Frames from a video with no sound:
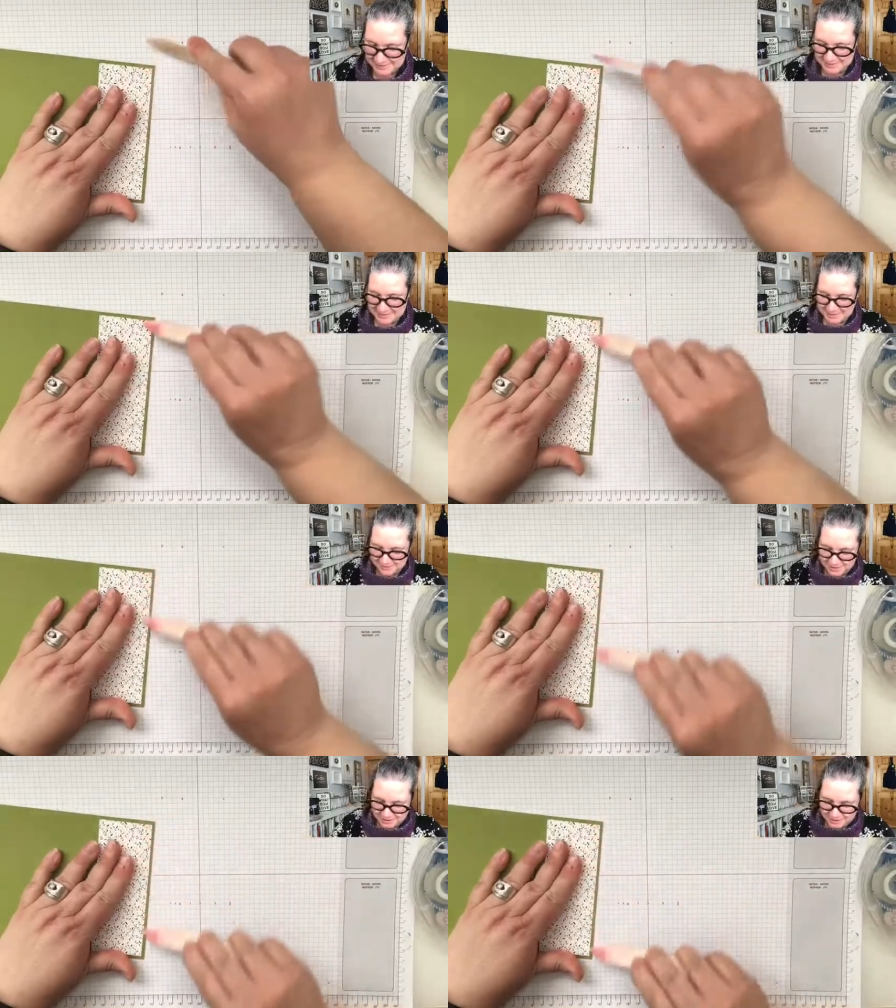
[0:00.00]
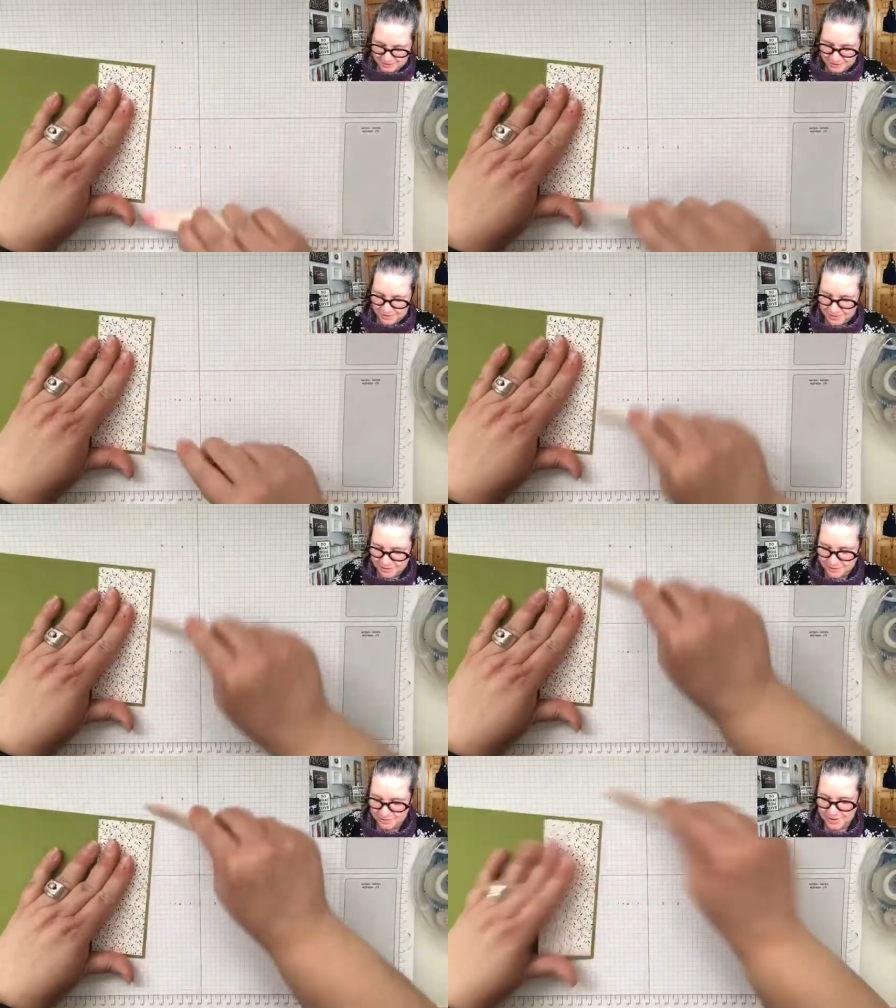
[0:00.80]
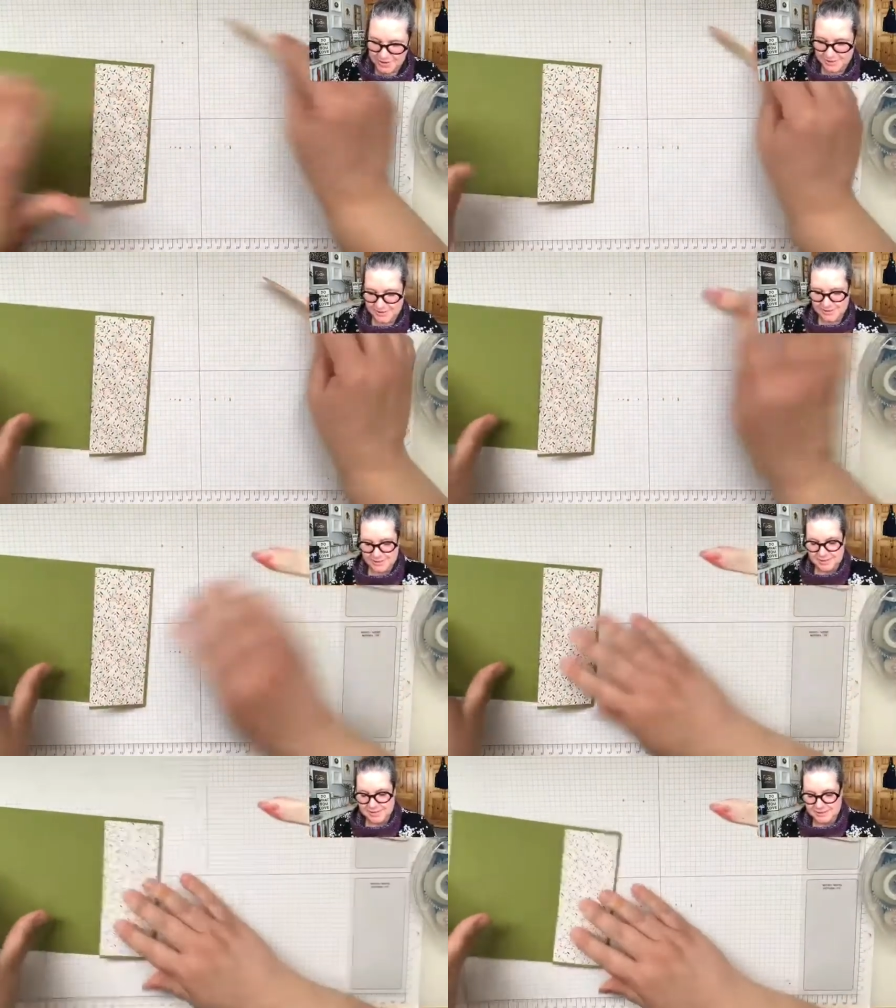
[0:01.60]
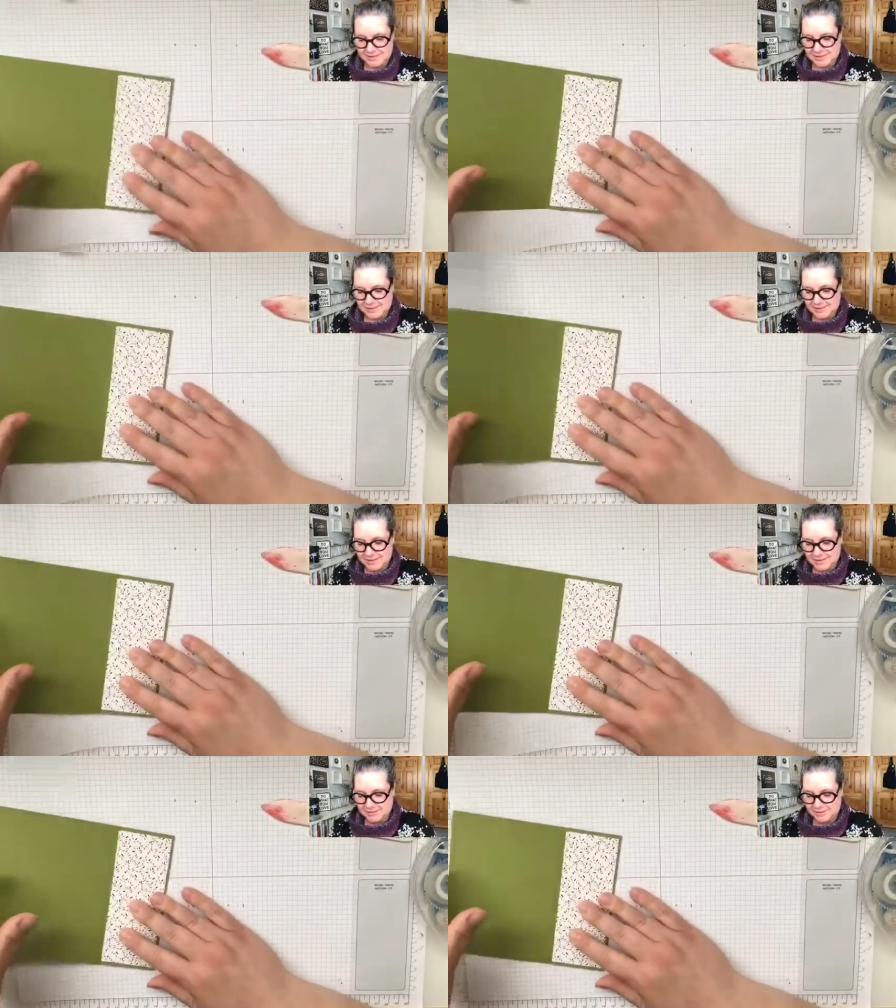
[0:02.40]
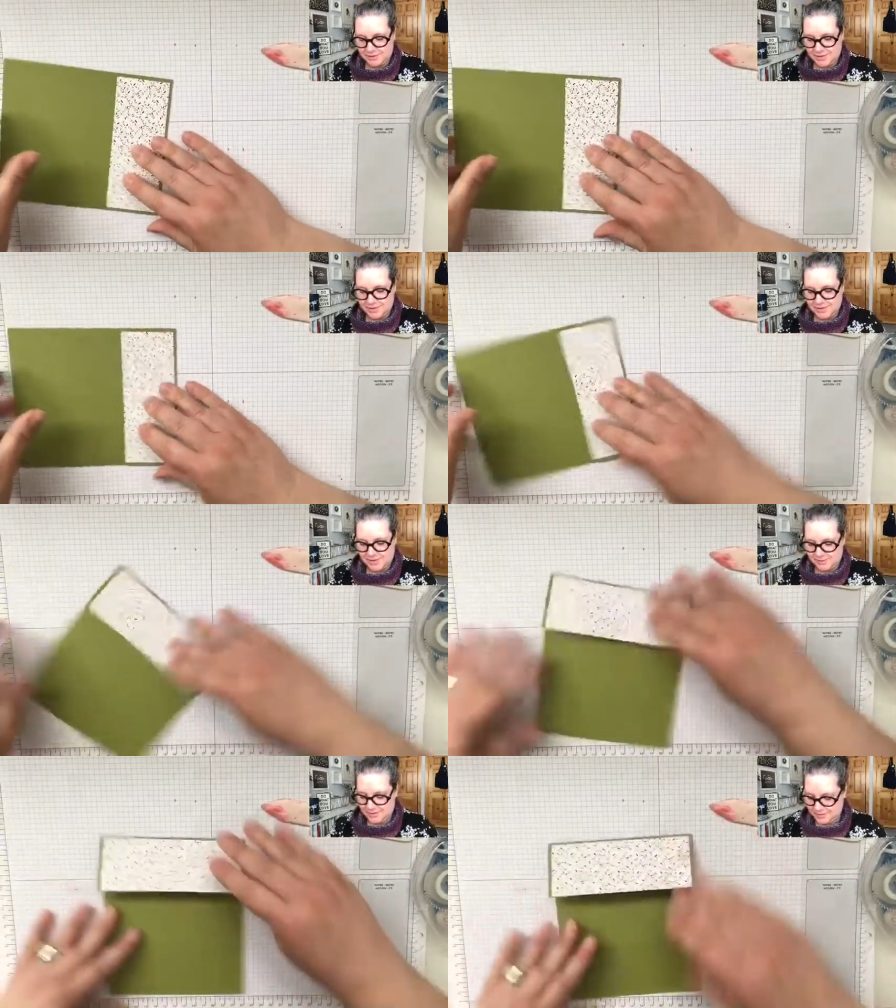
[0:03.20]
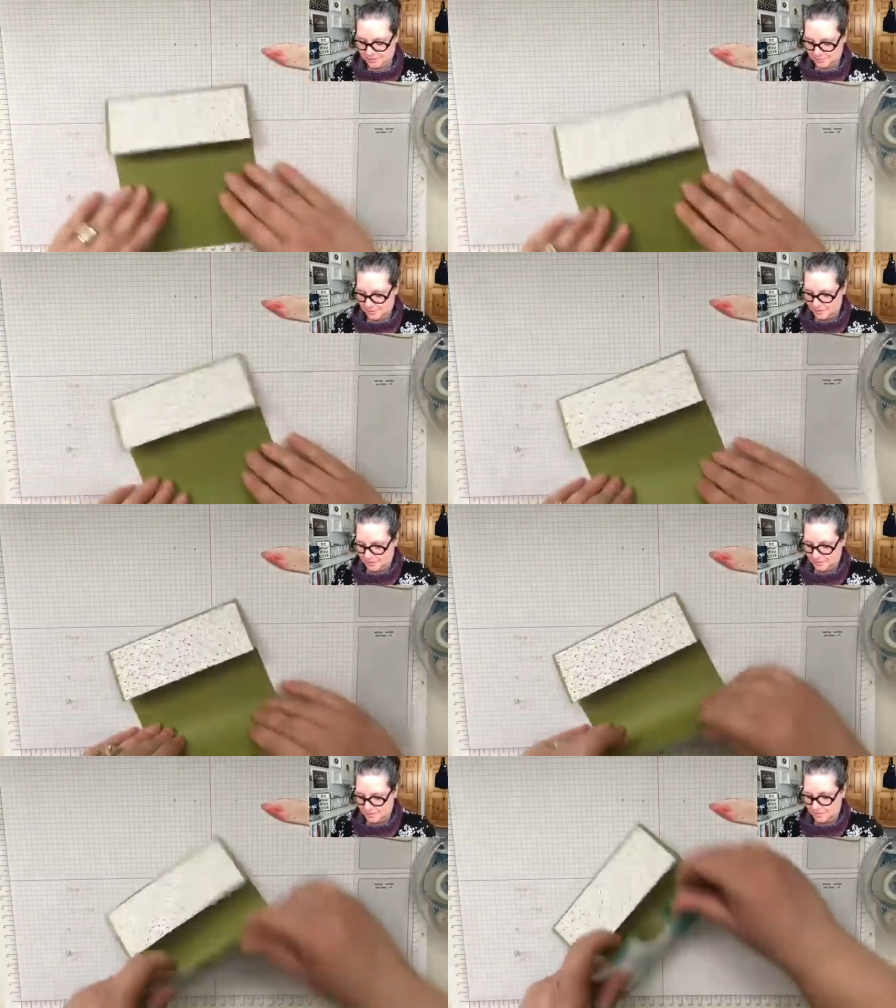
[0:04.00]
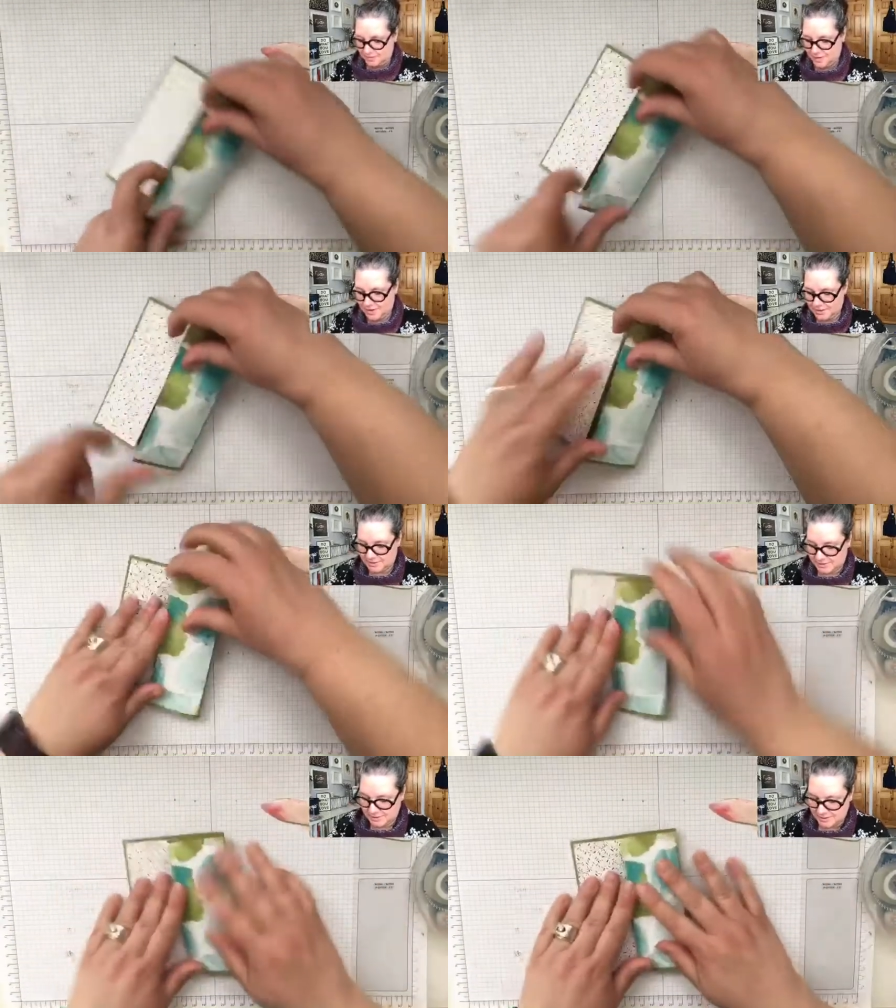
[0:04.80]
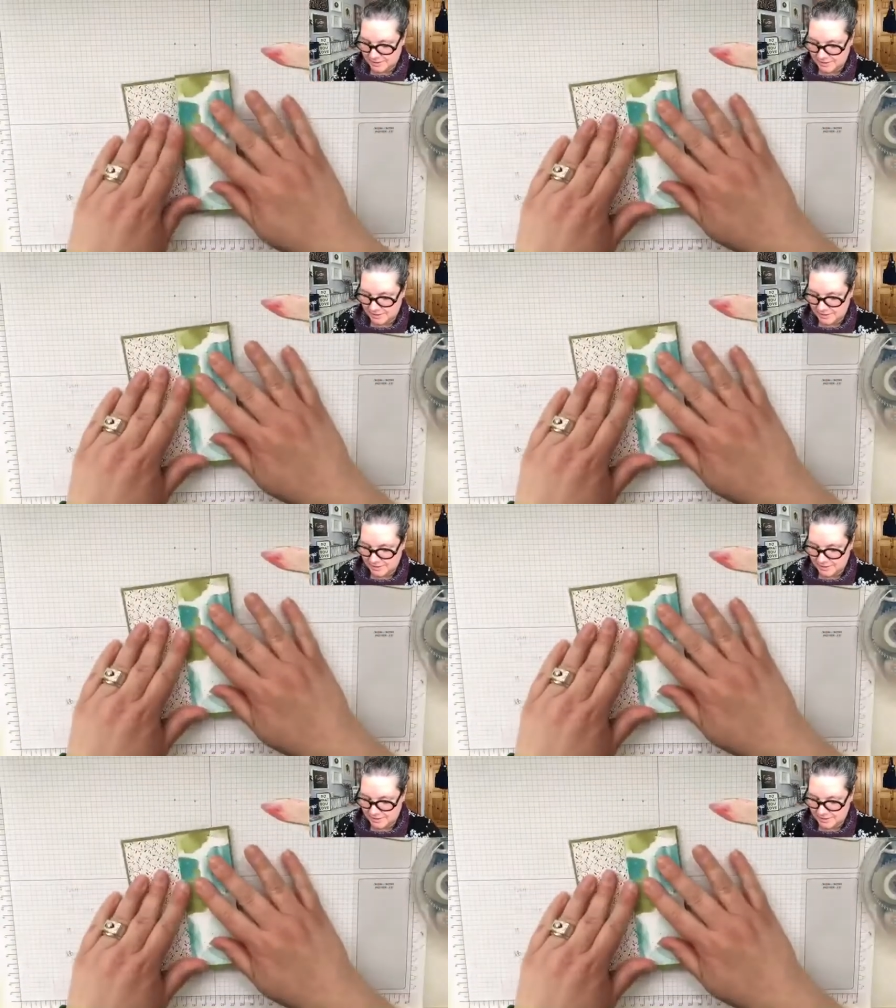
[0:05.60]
let's give that a good crease. And we're going to give this one a good crease.